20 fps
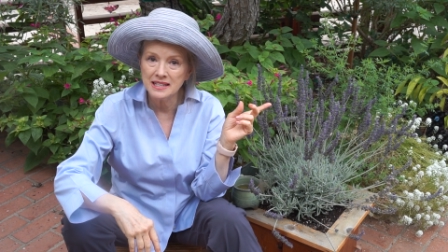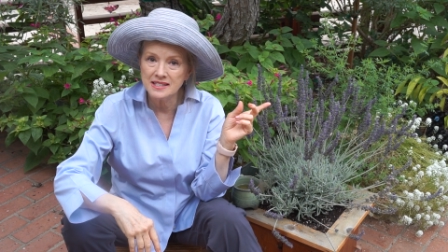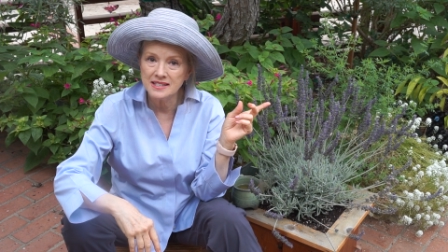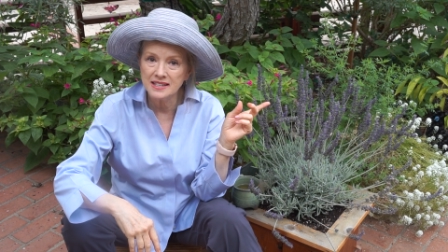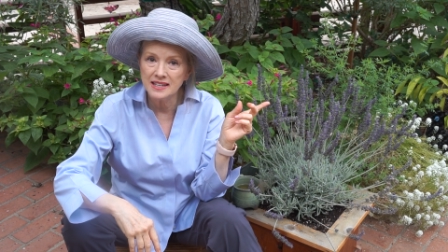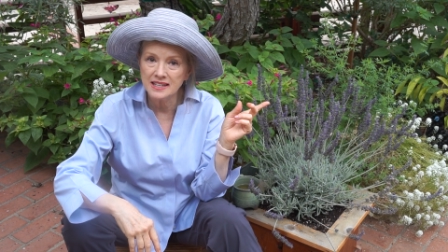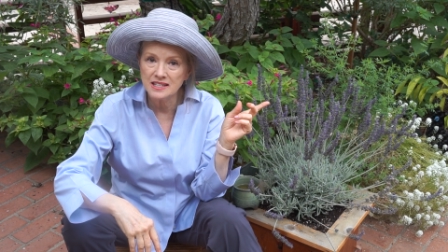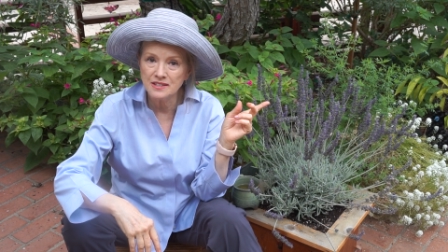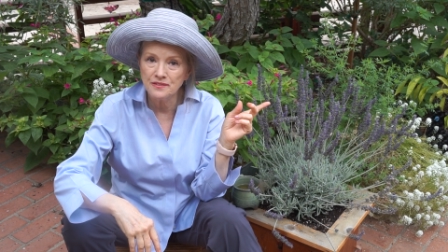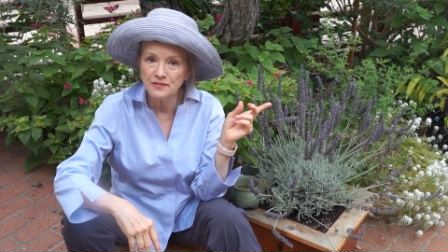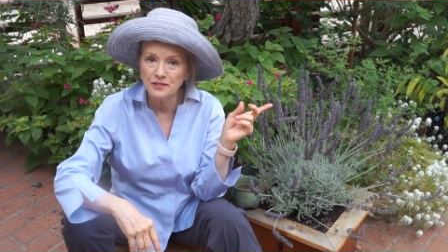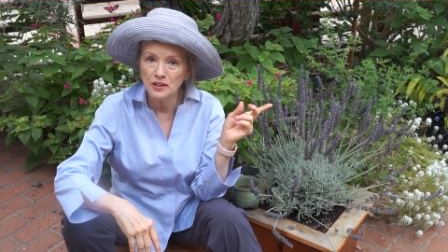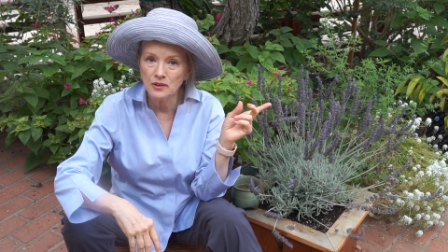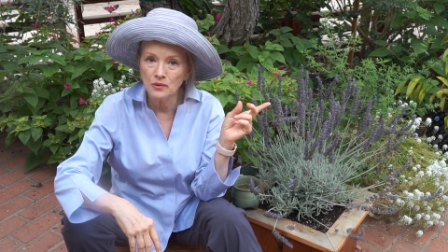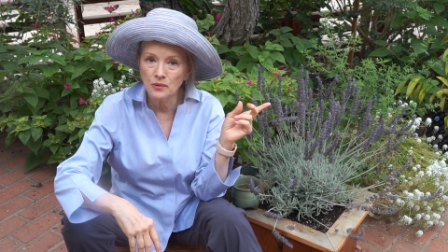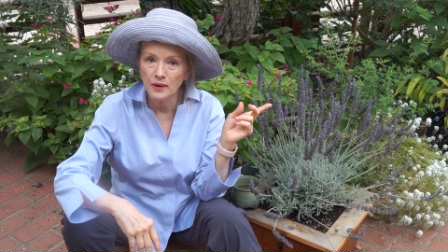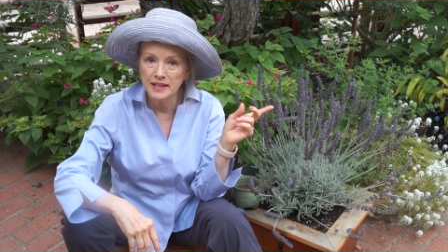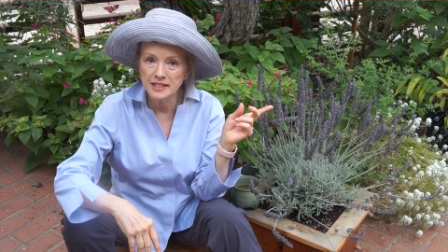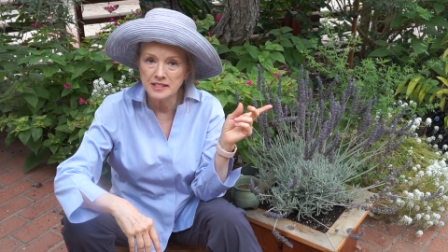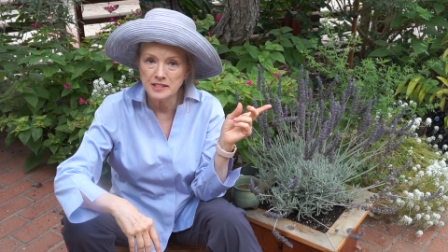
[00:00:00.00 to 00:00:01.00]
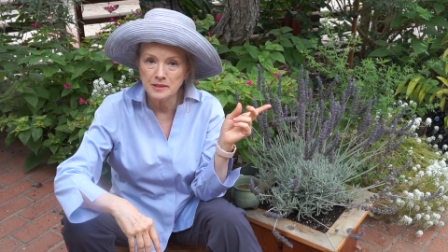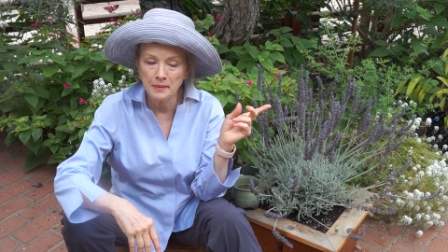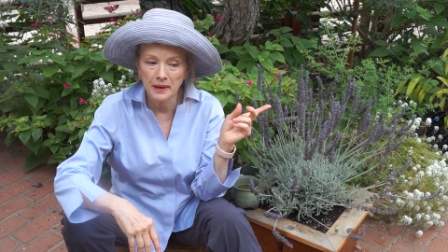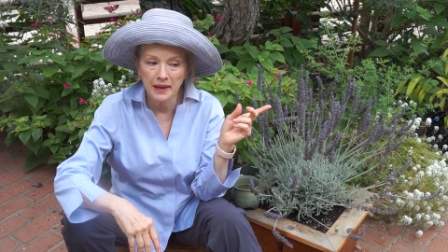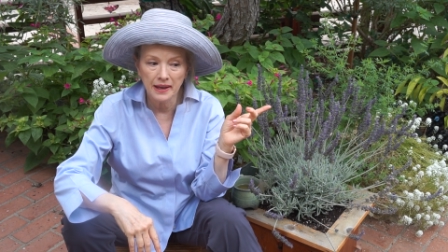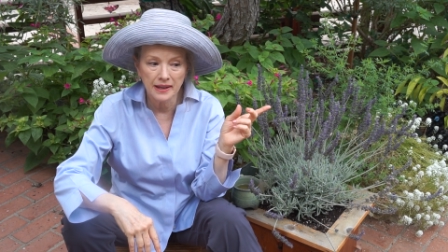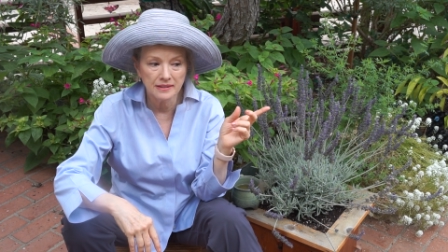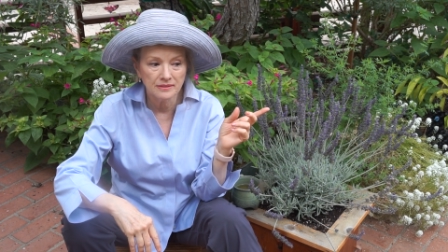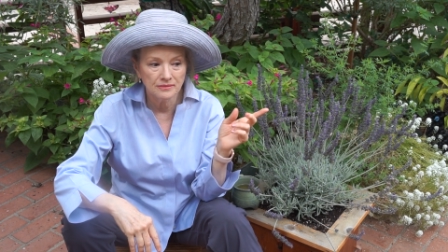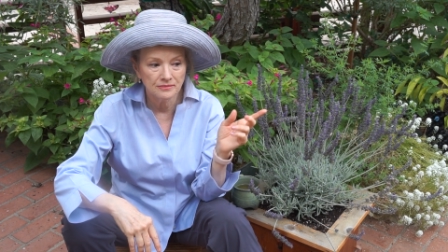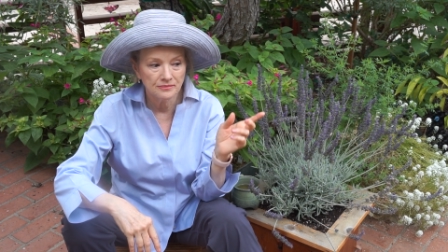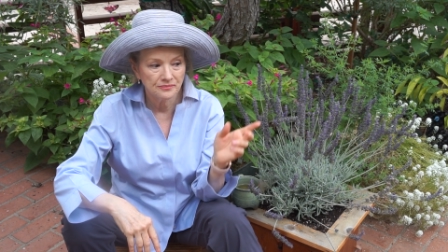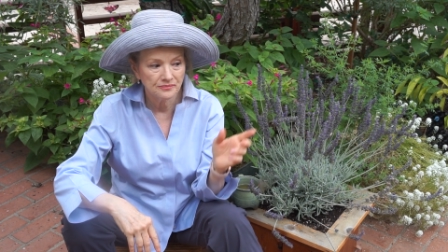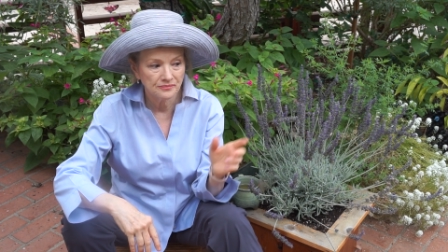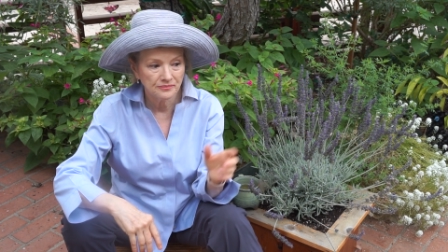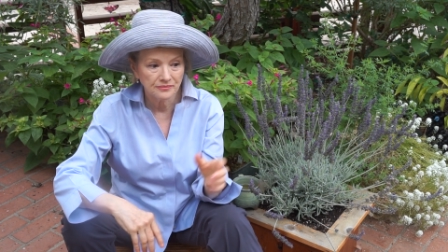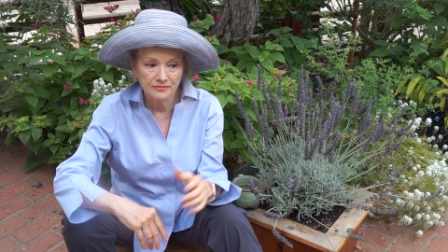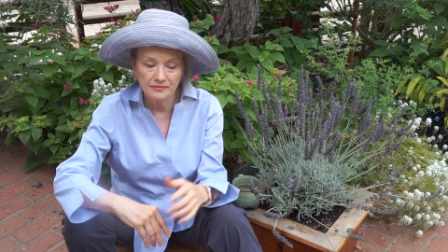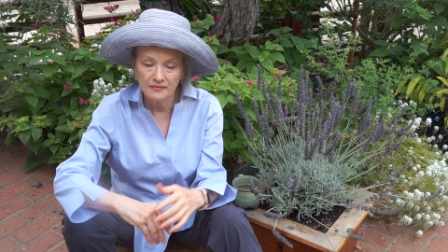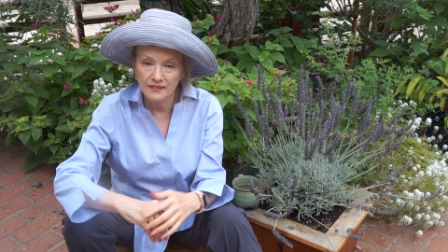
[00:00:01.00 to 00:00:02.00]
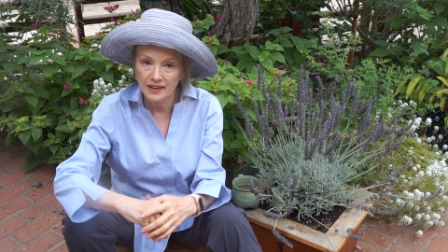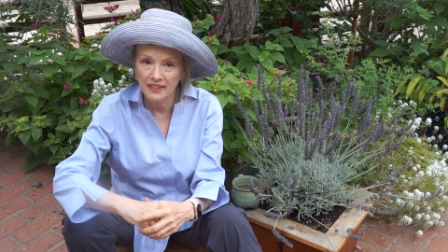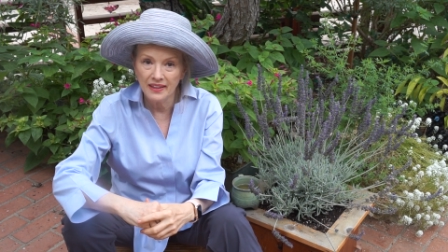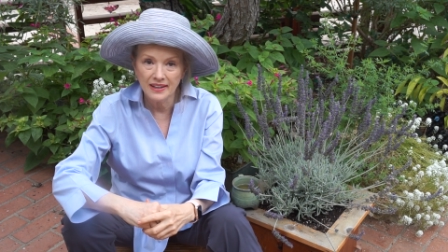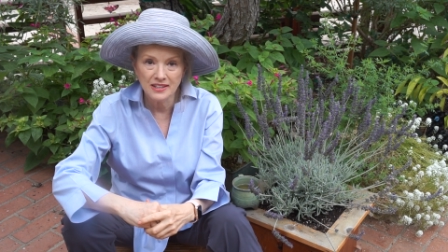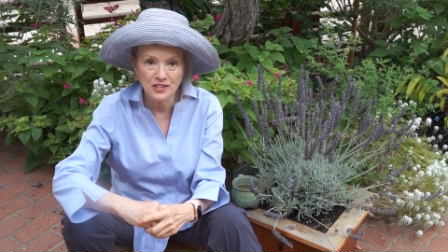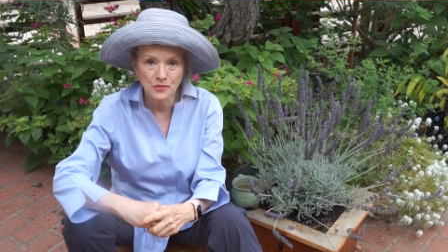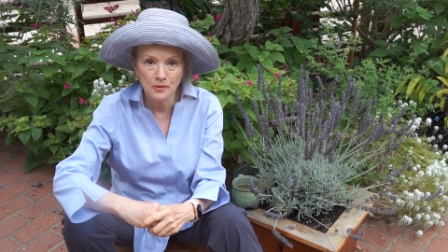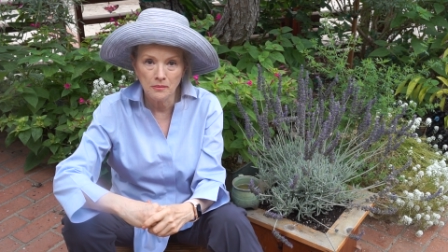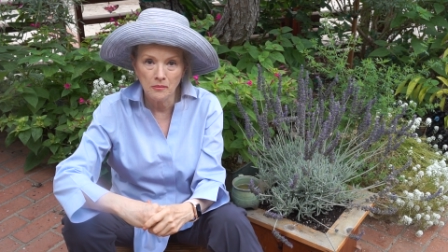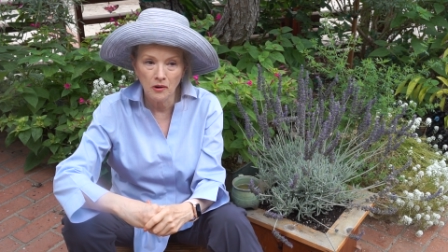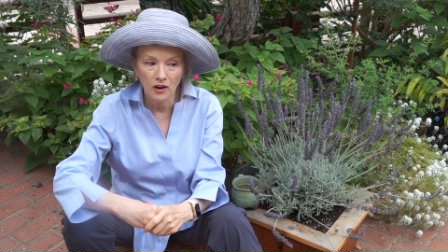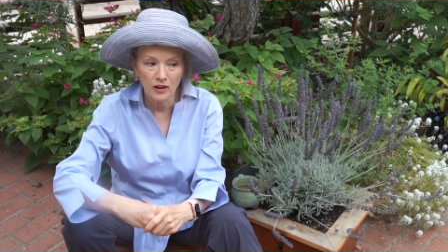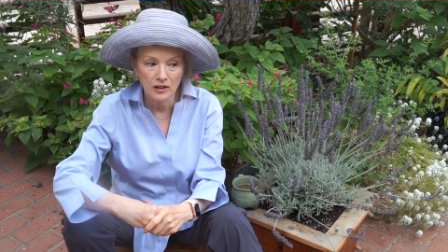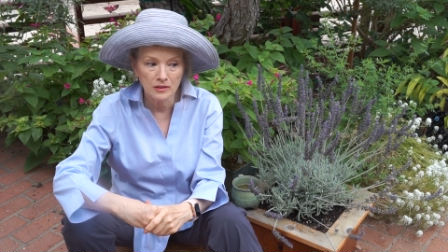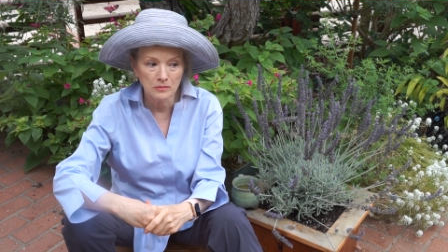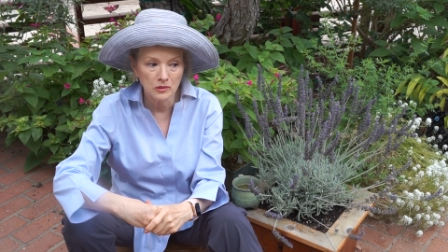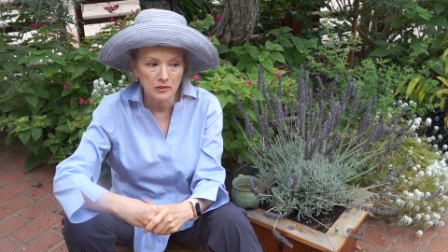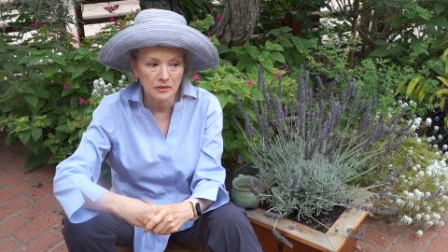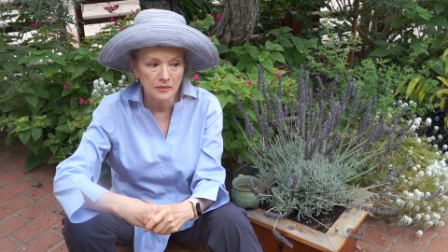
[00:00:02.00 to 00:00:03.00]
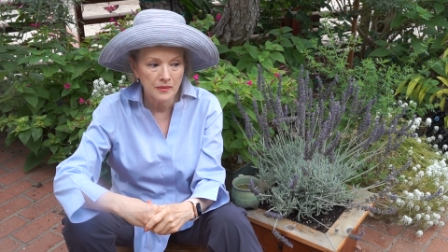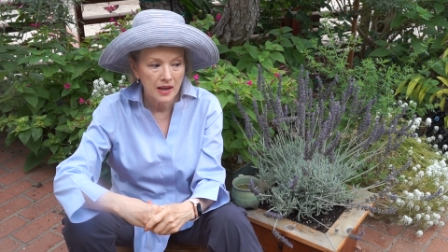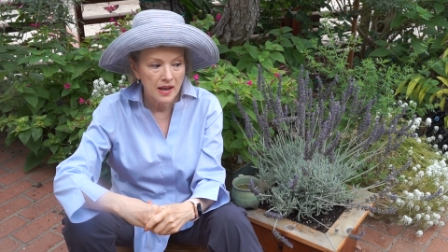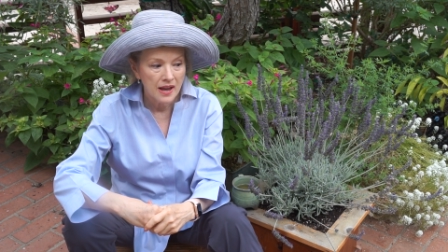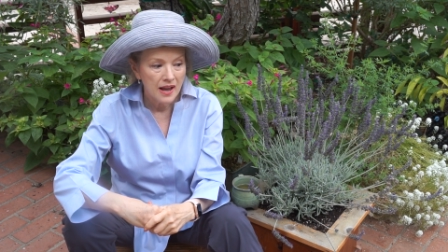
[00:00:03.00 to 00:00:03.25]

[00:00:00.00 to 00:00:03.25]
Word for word: six foot raised bed. Now that's remarkable.